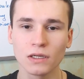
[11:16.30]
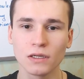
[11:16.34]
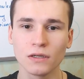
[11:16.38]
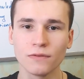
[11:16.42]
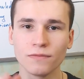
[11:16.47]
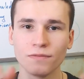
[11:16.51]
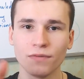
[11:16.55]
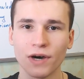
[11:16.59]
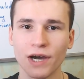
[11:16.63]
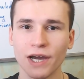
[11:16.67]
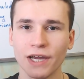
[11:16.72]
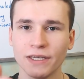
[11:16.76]

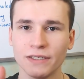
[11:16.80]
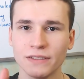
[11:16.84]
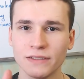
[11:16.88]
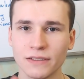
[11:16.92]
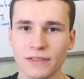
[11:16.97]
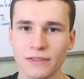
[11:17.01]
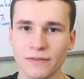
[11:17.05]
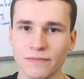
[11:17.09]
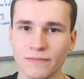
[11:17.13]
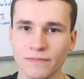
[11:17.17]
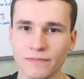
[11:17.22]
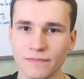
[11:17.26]
find
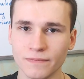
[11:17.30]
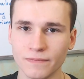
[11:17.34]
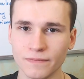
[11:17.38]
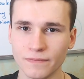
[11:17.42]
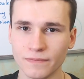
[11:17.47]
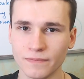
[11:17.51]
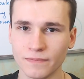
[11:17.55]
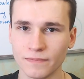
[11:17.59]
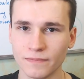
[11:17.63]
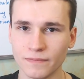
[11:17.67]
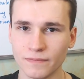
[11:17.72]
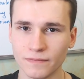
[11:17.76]

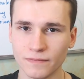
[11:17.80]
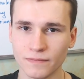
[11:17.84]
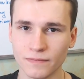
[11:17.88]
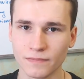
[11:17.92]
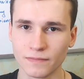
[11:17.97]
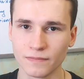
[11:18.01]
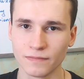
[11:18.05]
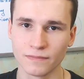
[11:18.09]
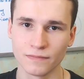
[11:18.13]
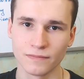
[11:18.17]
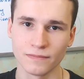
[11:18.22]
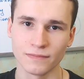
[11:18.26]

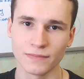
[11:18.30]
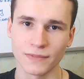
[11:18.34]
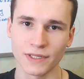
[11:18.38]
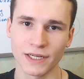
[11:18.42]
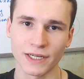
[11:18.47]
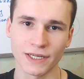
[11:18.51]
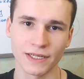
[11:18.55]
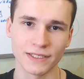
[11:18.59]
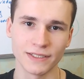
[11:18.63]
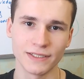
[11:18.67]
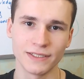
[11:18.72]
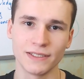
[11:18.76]

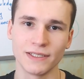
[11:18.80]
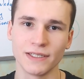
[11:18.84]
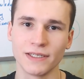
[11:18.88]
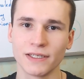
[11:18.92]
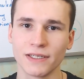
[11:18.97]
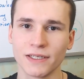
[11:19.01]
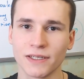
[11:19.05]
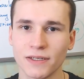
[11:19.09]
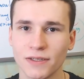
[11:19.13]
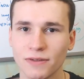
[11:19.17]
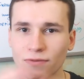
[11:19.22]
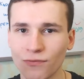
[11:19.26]
and
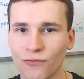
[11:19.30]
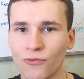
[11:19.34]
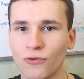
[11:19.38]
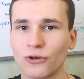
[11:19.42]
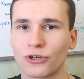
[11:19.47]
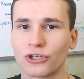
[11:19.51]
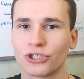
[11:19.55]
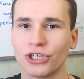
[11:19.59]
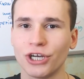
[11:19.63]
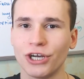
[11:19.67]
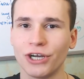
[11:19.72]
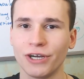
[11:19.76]
for
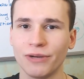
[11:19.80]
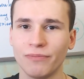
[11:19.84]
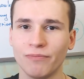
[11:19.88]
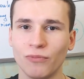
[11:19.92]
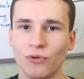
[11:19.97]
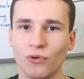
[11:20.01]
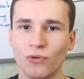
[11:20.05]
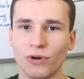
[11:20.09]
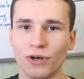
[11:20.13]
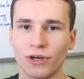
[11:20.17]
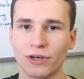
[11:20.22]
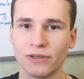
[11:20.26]
sharing
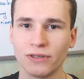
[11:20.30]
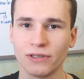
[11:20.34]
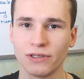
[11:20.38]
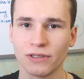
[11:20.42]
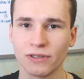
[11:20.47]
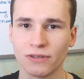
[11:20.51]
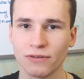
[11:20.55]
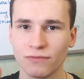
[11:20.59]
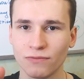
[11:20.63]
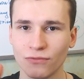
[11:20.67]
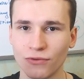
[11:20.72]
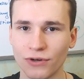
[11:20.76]
more
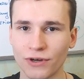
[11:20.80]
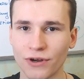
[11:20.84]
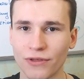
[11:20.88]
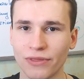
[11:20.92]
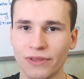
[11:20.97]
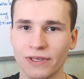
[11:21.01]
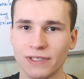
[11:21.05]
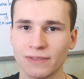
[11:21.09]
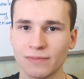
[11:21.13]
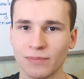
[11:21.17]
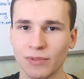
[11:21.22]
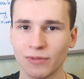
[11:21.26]
for
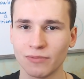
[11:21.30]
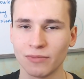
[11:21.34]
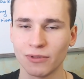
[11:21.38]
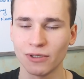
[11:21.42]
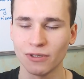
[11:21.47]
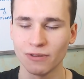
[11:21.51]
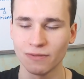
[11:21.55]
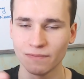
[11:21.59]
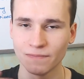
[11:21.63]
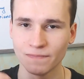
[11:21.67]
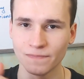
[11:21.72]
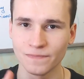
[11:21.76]
these
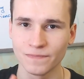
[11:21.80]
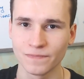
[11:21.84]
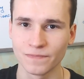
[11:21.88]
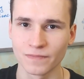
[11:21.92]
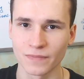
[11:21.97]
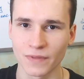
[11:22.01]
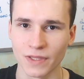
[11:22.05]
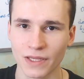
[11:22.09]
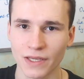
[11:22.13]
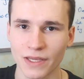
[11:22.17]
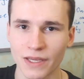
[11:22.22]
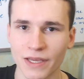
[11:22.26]
people.
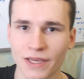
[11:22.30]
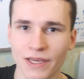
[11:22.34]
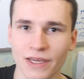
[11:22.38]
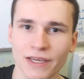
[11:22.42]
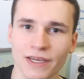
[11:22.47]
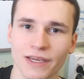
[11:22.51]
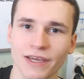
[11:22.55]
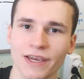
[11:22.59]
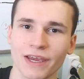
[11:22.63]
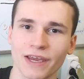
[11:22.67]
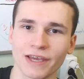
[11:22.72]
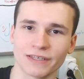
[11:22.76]

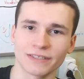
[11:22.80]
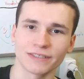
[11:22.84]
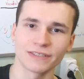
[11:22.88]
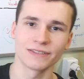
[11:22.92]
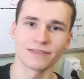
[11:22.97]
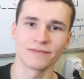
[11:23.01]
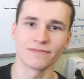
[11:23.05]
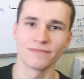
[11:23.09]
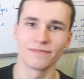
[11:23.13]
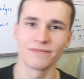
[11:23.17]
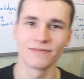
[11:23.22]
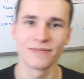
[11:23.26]
Yes,
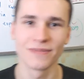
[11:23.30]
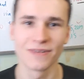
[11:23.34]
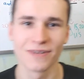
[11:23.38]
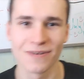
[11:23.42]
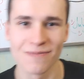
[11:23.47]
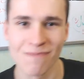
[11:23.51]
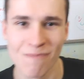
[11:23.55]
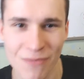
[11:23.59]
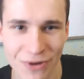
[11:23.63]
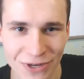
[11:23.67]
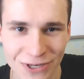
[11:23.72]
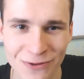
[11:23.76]

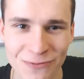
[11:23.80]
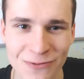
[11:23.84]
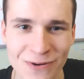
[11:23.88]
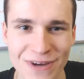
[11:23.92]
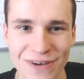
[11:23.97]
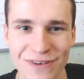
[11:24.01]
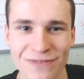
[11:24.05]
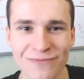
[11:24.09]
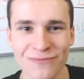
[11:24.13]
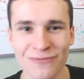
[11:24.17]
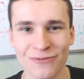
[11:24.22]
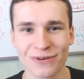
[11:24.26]

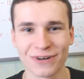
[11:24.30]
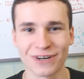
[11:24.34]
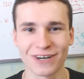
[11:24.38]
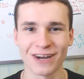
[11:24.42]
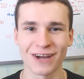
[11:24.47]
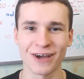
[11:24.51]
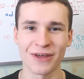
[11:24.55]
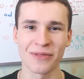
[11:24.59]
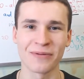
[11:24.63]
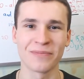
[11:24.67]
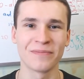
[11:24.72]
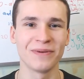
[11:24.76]
motivate for
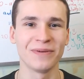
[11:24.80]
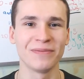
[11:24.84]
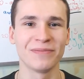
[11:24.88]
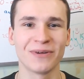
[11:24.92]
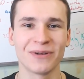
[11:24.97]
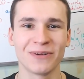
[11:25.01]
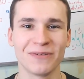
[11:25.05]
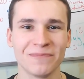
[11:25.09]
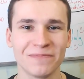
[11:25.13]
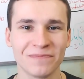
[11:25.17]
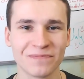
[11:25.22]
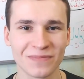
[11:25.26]
other people.
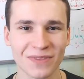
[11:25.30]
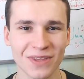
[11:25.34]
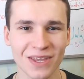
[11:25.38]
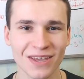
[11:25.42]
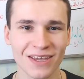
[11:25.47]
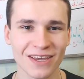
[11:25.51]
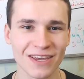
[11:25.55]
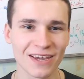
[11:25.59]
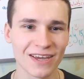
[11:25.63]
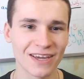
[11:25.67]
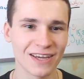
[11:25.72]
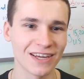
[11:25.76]

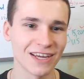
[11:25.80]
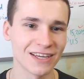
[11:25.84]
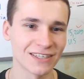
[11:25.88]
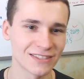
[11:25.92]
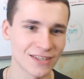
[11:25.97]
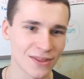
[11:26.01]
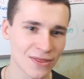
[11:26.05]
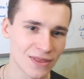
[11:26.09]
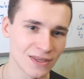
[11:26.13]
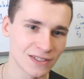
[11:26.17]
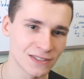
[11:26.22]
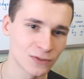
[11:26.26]
Yes,
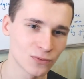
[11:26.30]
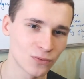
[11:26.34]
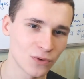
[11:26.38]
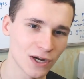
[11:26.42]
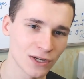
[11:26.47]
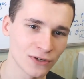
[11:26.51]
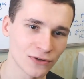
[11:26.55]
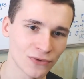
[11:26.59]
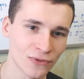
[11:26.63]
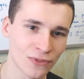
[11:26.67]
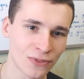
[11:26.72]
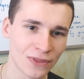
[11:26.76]
this
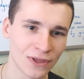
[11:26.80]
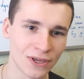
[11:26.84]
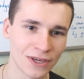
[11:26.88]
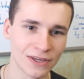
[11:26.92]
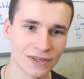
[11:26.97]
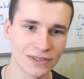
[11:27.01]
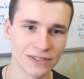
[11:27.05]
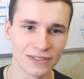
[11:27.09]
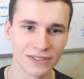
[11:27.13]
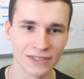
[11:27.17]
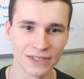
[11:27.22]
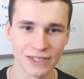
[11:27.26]
one of
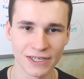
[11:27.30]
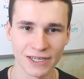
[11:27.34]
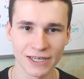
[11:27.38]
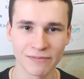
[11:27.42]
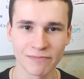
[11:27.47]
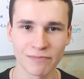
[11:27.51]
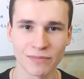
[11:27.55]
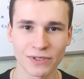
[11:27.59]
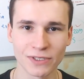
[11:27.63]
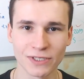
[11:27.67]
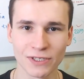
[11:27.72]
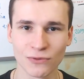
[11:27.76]
the
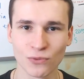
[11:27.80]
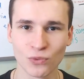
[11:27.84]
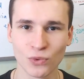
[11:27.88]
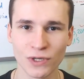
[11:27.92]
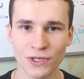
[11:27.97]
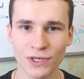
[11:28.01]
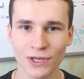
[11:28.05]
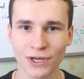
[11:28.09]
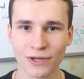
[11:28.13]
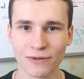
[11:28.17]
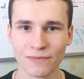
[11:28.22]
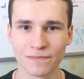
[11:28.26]
important
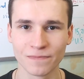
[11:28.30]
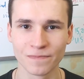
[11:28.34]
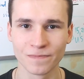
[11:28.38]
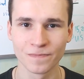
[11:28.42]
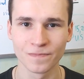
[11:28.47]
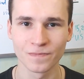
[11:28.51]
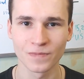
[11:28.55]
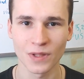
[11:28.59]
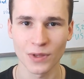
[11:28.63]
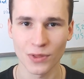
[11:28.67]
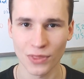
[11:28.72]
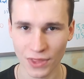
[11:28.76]
video.
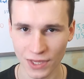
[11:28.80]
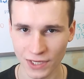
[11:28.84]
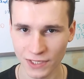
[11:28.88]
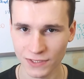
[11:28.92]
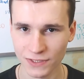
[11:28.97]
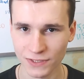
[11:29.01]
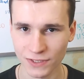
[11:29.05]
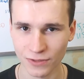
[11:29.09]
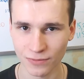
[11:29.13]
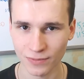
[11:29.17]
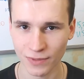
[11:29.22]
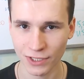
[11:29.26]
Thanks
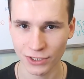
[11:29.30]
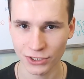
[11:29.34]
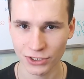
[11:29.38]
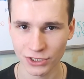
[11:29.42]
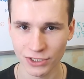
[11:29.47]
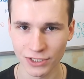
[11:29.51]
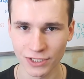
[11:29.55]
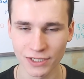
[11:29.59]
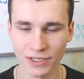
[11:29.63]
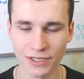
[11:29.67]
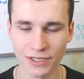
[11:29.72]
so much